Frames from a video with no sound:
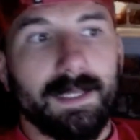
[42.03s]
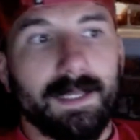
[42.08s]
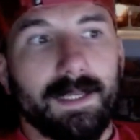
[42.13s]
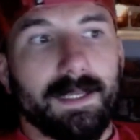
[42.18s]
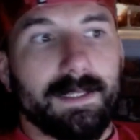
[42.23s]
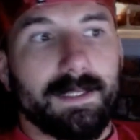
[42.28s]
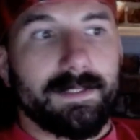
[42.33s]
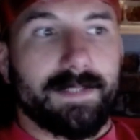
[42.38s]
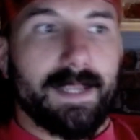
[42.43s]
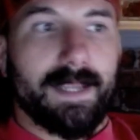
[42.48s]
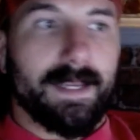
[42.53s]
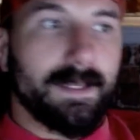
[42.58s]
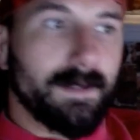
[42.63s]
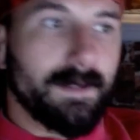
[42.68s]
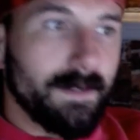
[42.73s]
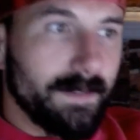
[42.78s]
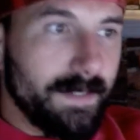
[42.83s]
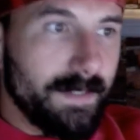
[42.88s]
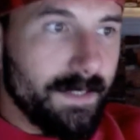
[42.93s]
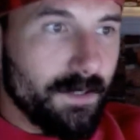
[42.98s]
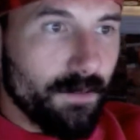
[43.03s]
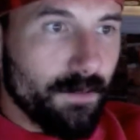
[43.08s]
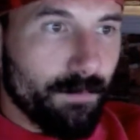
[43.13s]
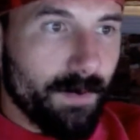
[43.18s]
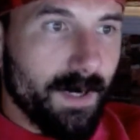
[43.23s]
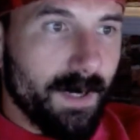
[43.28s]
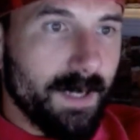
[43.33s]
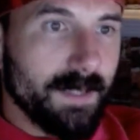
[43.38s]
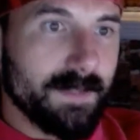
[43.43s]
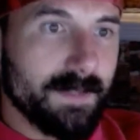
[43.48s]
Taking on Niko
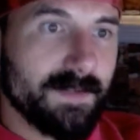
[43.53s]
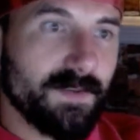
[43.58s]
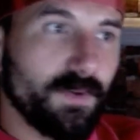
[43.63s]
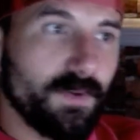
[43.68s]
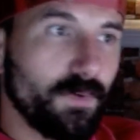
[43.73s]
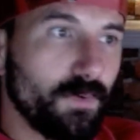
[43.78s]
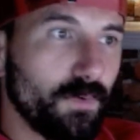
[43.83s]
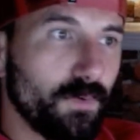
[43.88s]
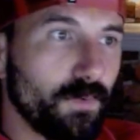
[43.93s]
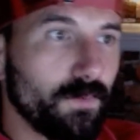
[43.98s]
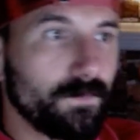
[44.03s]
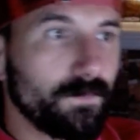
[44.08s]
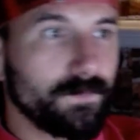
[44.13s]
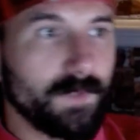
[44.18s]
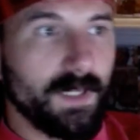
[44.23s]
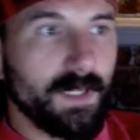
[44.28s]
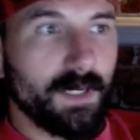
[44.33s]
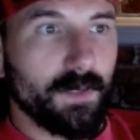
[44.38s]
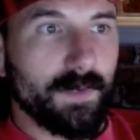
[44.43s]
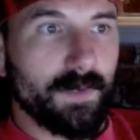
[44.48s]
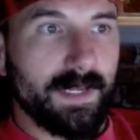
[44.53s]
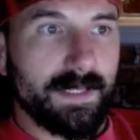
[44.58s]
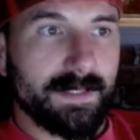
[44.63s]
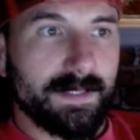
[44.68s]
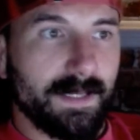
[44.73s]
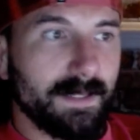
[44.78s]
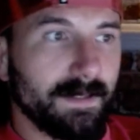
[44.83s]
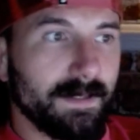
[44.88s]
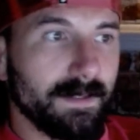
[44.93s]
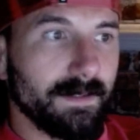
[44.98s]
Price, who, he's
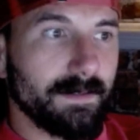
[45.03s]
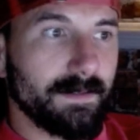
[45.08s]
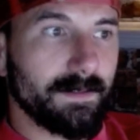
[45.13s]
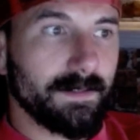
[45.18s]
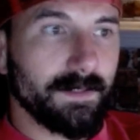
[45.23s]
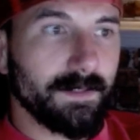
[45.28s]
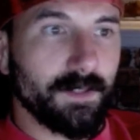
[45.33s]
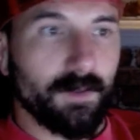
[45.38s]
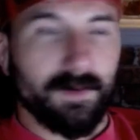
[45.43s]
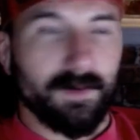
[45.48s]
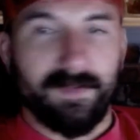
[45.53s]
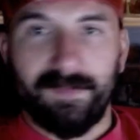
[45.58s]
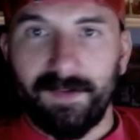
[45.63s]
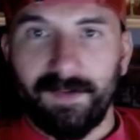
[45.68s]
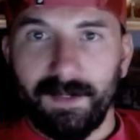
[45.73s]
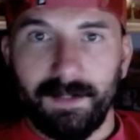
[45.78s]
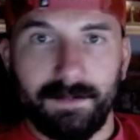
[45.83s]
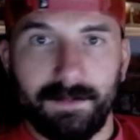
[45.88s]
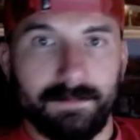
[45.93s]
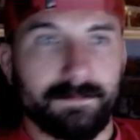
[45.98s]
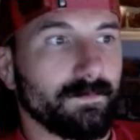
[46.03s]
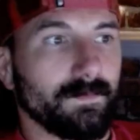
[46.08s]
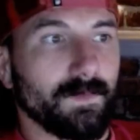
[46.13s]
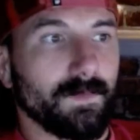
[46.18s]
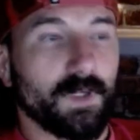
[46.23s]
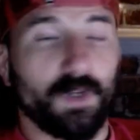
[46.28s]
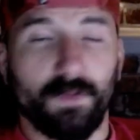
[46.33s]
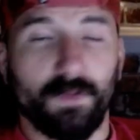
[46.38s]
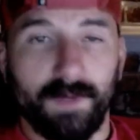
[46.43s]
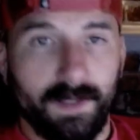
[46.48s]
had a fun
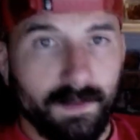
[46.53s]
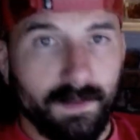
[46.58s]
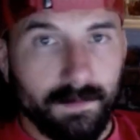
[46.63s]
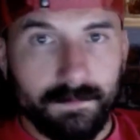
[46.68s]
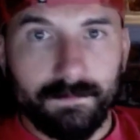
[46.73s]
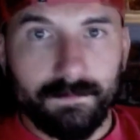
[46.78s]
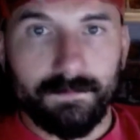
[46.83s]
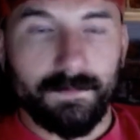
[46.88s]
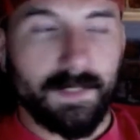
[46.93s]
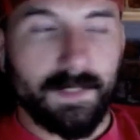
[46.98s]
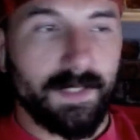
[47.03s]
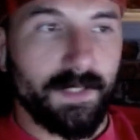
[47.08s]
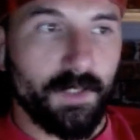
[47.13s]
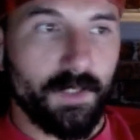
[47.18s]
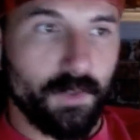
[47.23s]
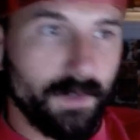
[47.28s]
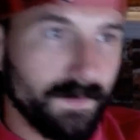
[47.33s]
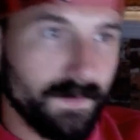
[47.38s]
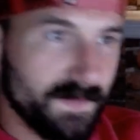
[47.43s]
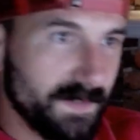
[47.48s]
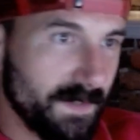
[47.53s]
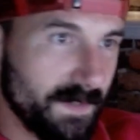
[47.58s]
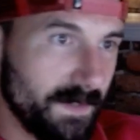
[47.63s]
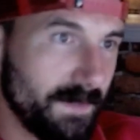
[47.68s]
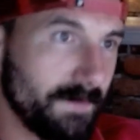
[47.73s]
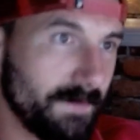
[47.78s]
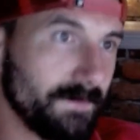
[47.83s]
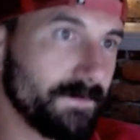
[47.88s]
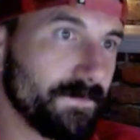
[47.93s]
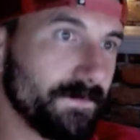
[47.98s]
career in the
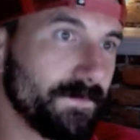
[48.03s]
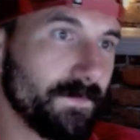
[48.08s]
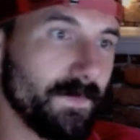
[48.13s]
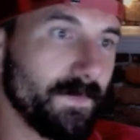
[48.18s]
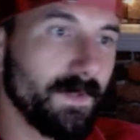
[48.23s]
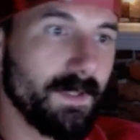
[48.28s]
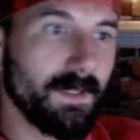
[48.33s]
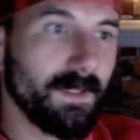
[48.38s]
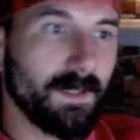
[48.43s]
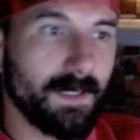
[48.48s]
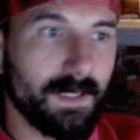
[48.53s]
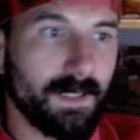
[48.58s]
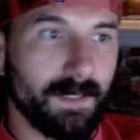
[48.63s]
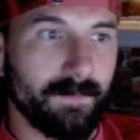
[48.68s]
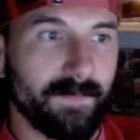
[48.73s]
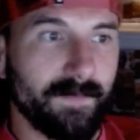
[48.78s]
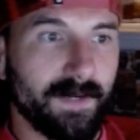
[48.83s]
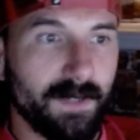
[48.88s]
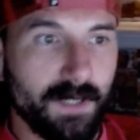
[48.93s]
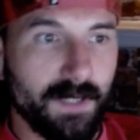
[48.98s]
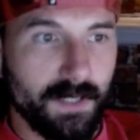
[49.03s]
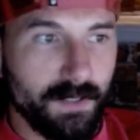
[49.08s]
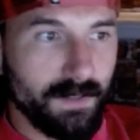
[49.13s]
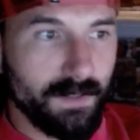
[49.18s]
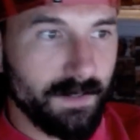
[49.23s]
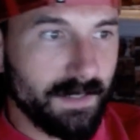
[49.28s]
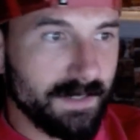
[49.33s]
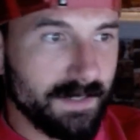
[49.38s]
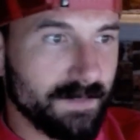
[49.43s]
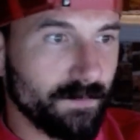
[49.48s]
UFC. Very
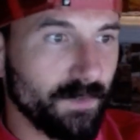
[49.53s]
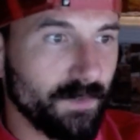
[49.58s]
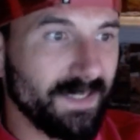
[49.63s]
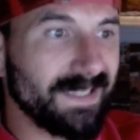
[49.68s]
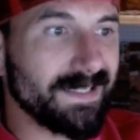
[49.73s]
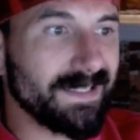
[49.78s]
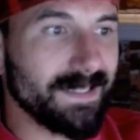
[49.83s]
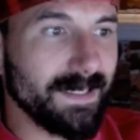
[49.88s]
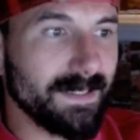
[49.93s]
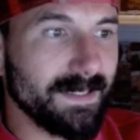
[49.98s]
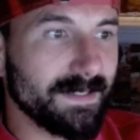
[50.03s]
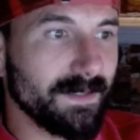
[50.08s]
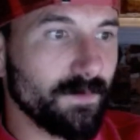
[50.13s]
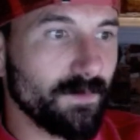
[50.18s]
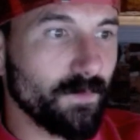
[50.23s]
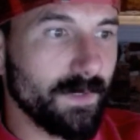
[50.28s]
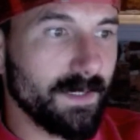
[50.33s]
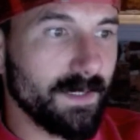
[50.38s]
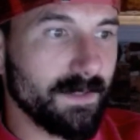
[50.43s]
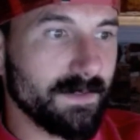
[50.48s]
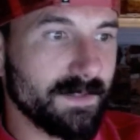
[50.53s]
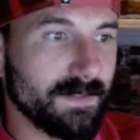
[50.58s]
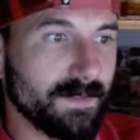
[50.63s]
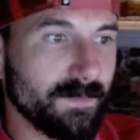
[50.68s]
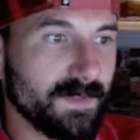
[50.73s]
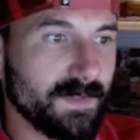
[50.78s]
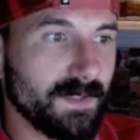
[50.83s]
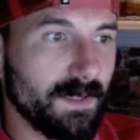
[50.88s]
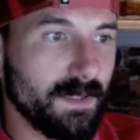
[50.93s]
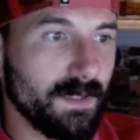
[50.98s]
good, got some really decent wins, some
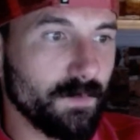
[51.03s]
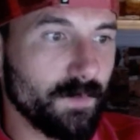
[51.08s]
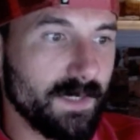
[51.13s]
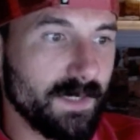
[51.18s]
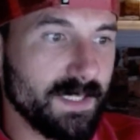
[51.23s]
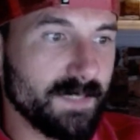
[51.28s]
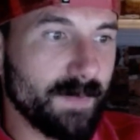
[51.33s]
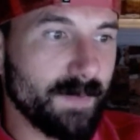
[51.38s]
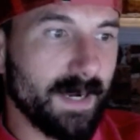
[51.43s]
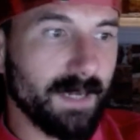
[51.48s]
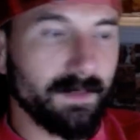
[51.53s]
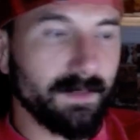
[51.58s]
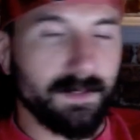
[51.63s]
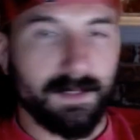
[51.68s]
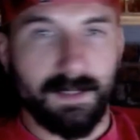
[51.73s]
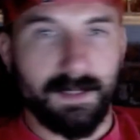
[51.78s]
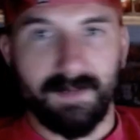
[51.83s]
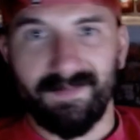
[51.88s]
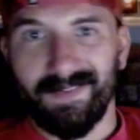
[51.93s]
solid wins back in the day.